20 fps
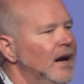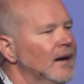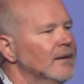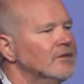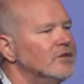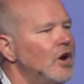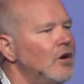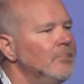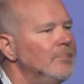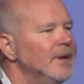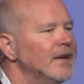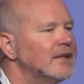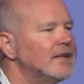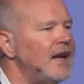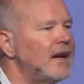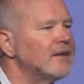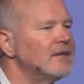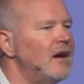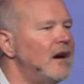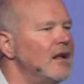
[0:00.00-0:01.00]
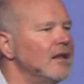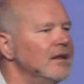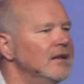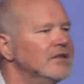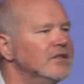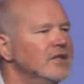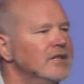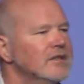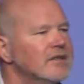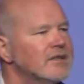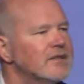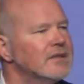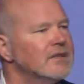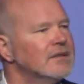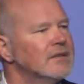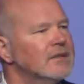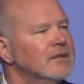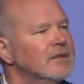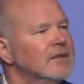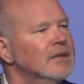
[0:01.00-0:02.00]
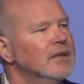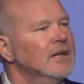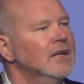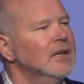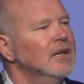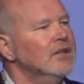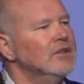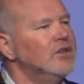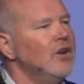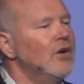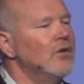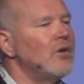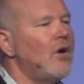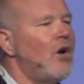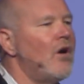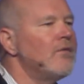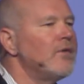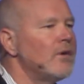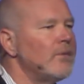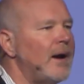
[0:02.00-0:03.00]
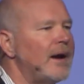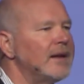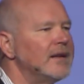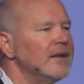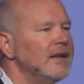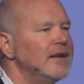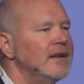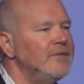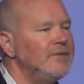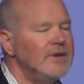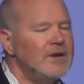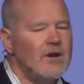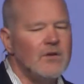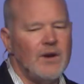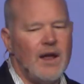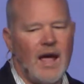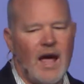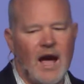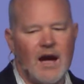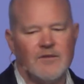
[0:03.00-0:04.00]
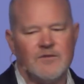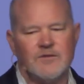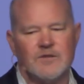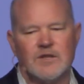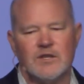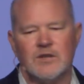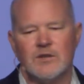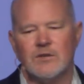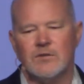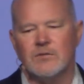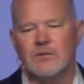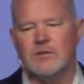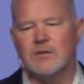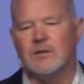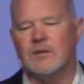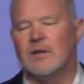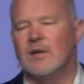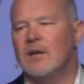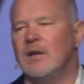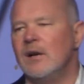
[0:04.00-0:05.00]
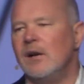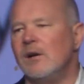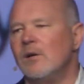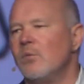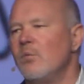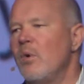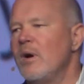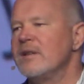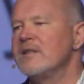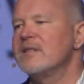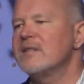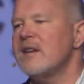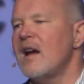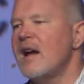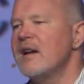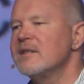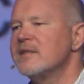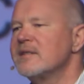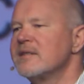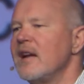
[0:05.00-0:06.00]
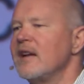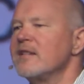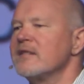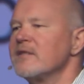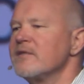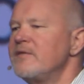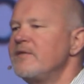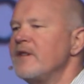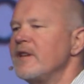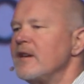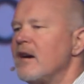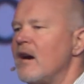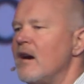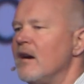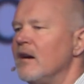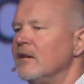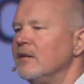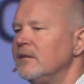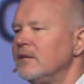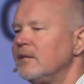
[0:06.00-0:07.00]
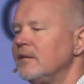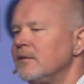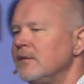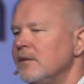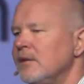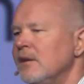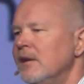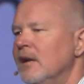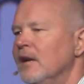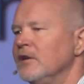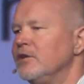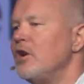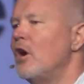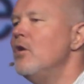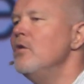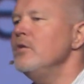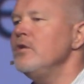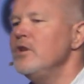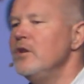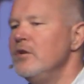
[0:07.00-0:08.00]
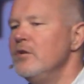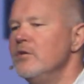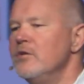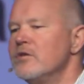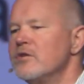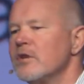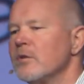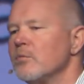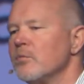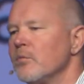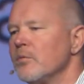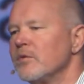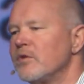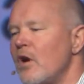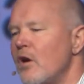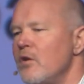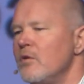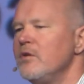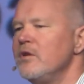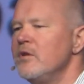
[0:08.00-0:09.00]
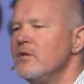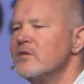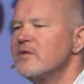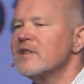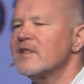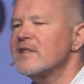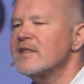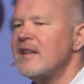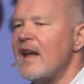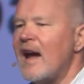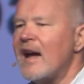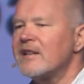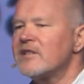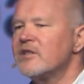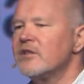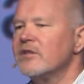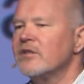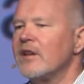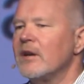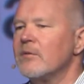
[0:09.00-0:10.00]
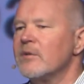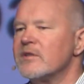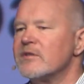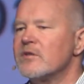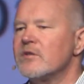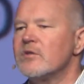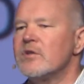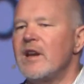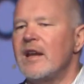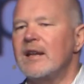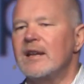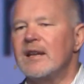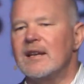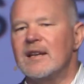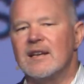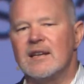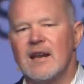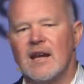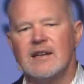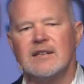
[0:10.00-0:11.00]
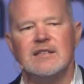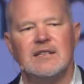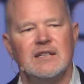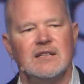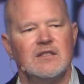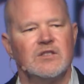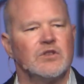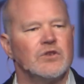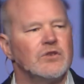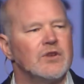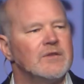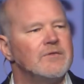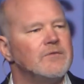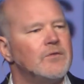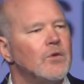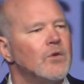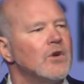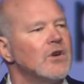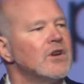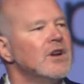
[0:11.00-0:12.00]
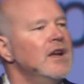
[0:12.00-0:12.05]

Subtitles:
Don't pick technologies. Don't overregulate if you don't have to. One size doesn't fit all. Don't use a statute that was created in 1934